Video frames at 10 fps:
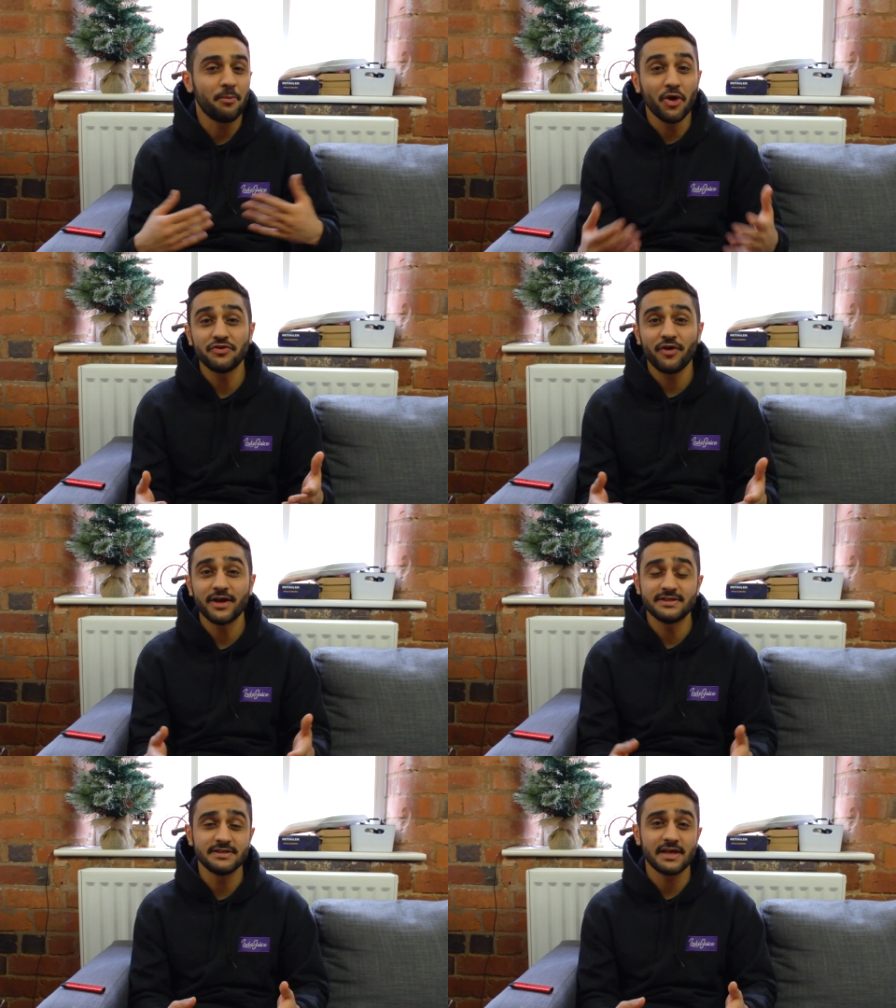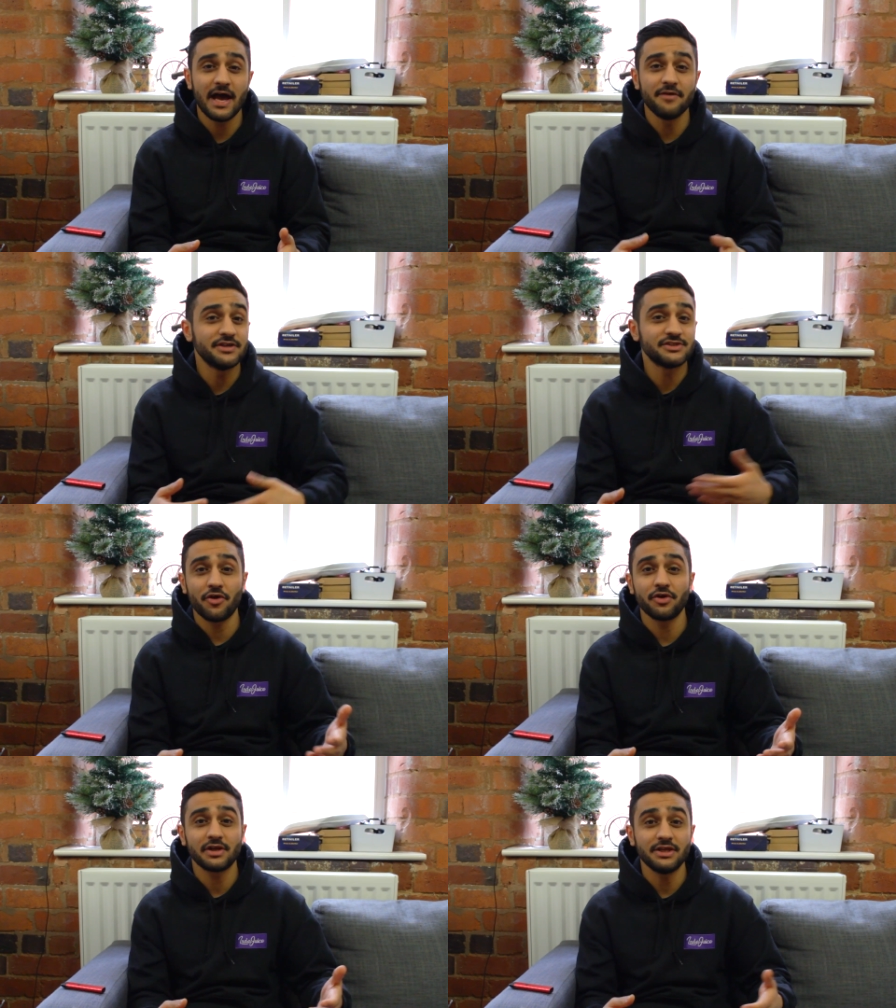pod devices have
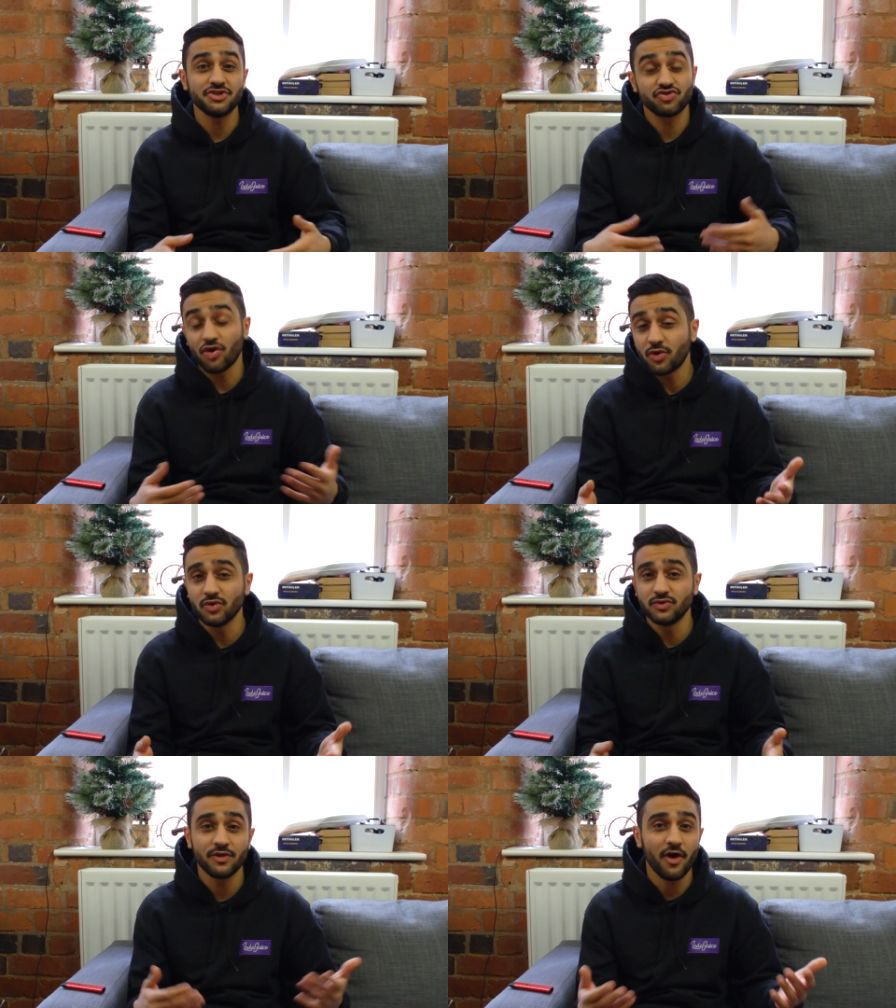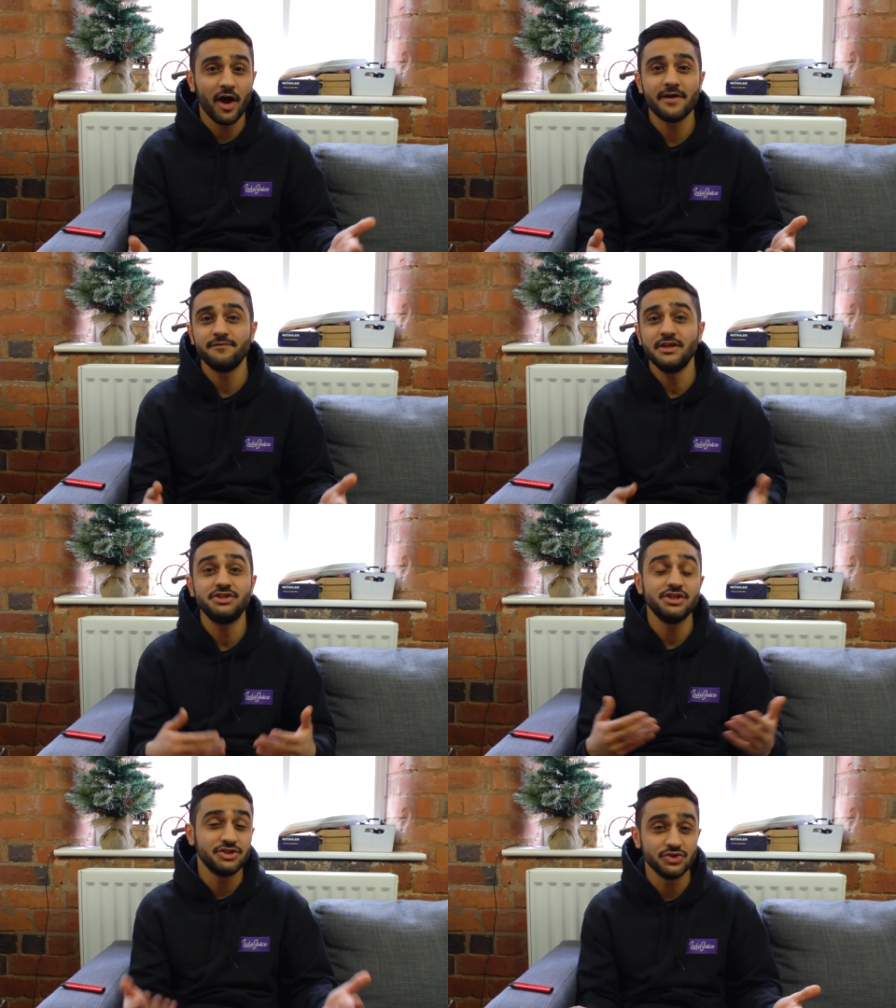historically struggled with higher
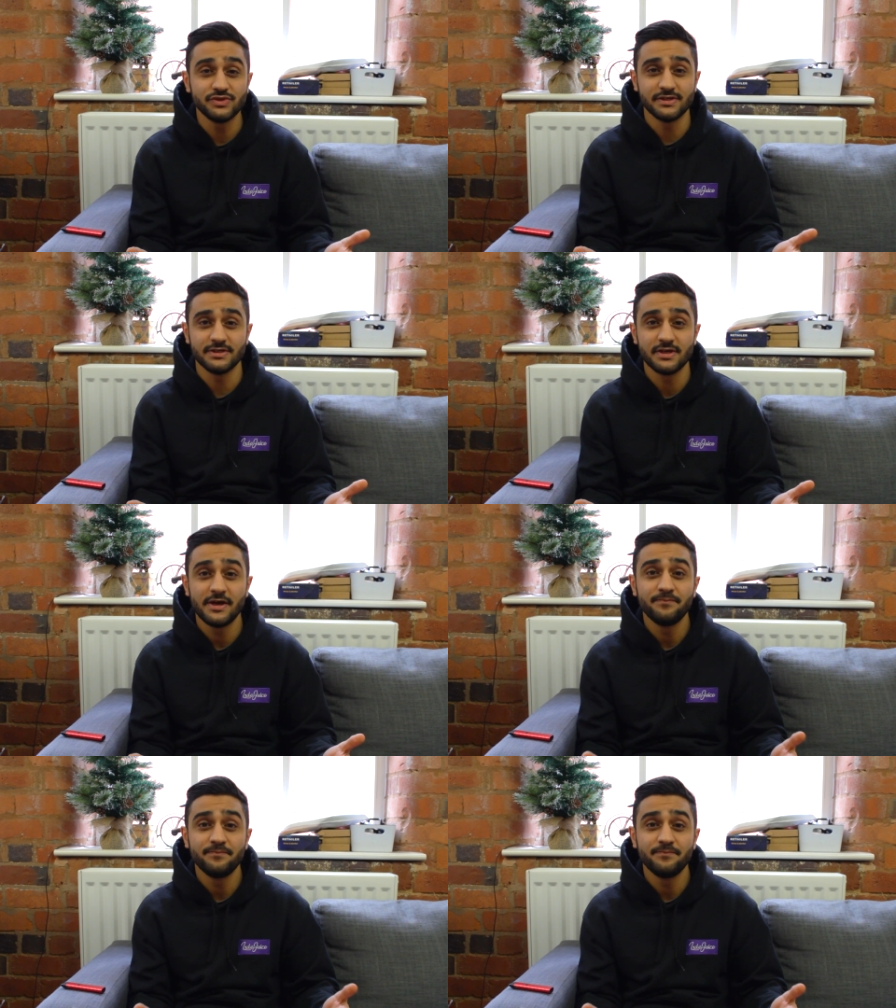VG juices